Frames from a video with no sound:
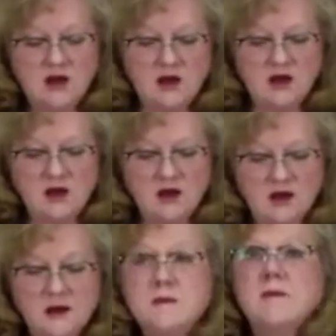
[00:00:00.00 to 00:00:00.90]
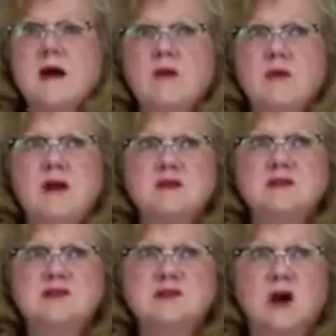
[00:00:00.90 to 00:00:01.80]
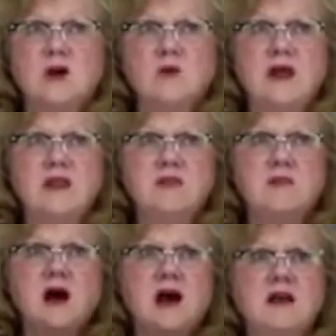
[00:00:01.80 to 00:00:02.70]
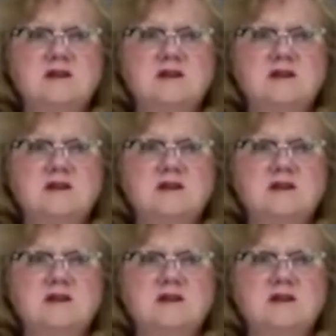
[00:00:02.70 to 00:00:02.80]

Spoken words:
what I'm going to start with my